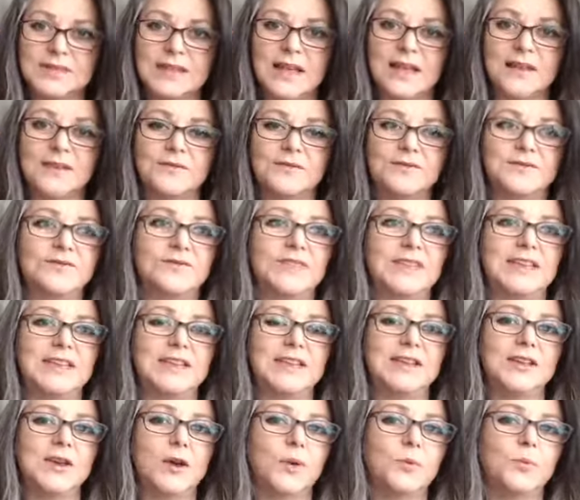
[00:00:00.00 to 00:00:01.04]
of
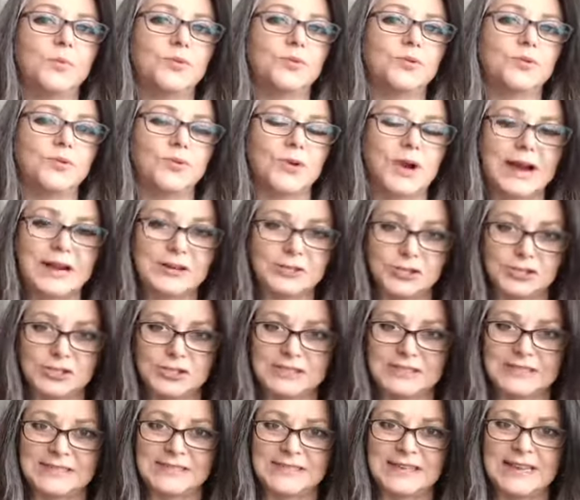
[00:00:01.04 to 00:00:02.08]
the
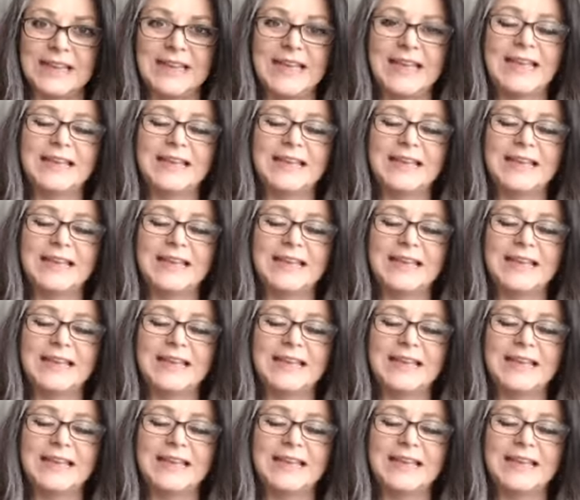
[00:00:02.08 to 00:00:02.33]
oppression